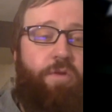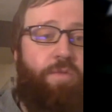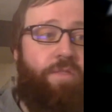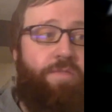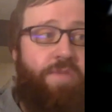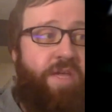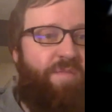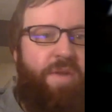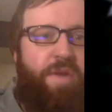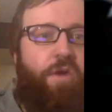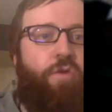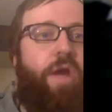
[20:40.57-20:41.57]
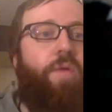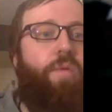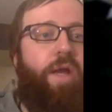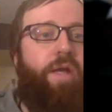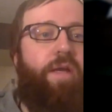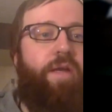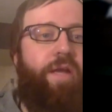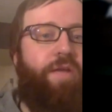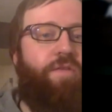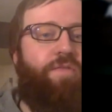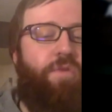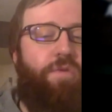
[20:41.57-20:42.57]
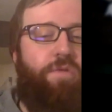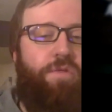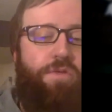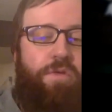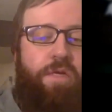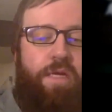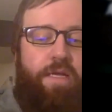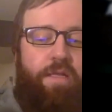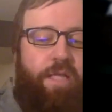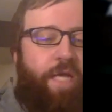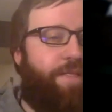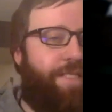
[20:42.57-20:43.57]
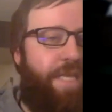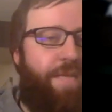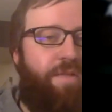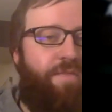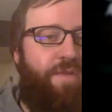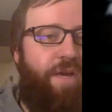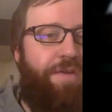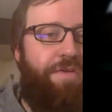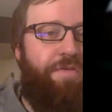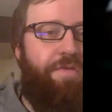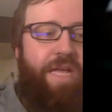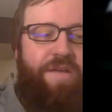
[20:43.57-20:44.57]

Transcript: groups to me have been a great way to connect with folks who like the same stuff I do,